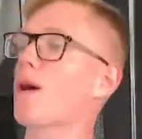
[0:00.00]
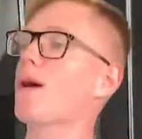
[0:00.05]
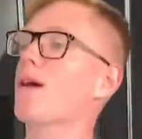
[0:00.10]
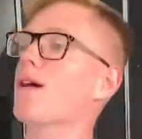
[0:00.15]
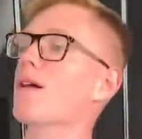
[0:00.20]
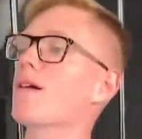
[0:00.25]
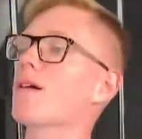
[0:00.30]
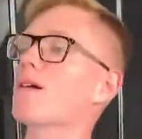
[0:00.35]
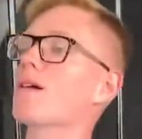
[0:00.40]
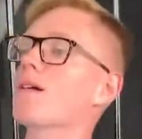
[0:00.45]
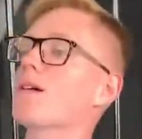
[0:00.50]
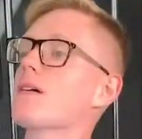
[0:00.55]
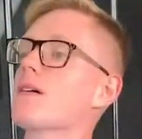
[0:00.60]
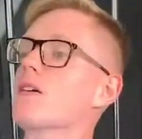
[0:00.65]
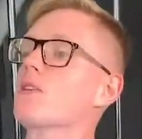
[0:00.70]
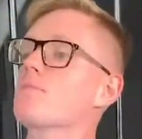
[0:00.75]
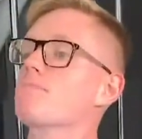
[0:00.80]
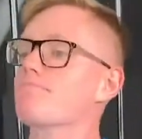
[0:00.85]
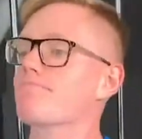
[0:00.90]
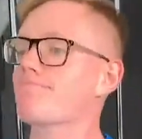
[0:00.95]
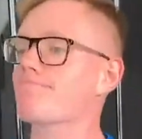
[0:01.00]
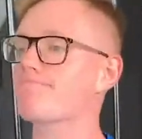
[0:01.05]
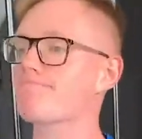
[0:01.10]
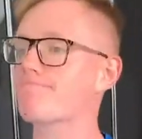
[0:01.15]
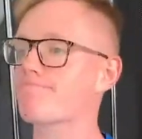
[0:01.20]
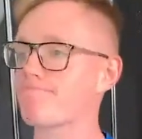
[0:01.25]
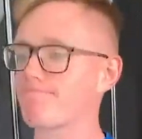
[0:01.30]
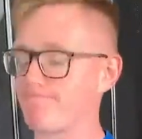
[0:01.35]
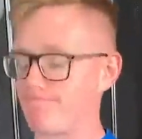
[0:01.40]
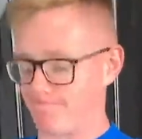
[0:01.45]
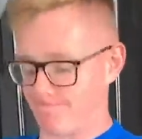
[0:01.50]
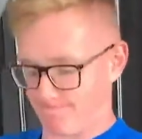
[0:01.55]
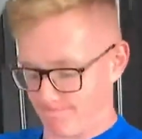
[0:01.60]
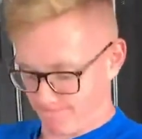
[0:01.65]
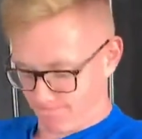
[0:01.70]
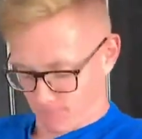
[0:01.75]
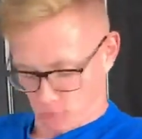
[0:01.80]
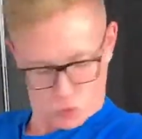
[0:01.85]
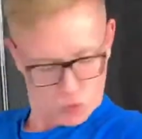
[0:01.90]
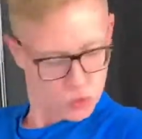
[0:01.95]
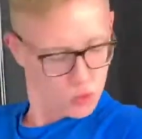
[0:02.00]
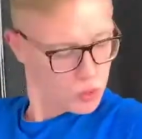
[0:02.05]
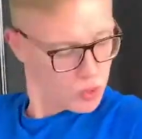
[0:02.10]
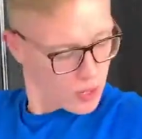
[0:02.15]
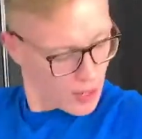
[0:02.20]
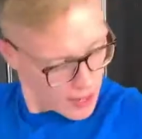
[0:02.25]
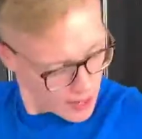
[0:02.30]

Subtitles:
dumbbell flies, or standing